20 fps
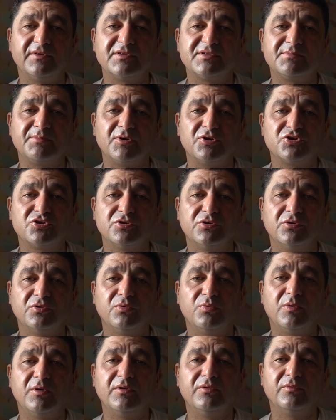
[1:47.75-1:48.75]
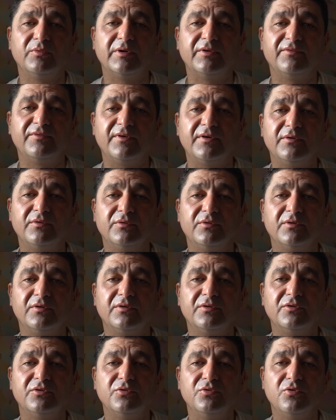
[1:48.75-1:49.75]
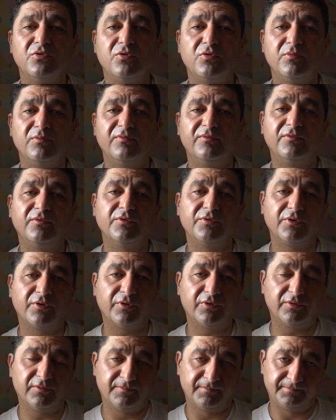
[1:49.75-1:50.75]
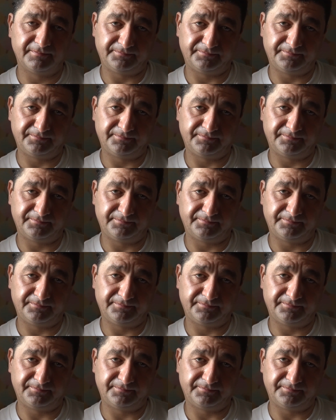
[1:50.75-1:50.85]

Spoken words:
especially the one we found a new home for her.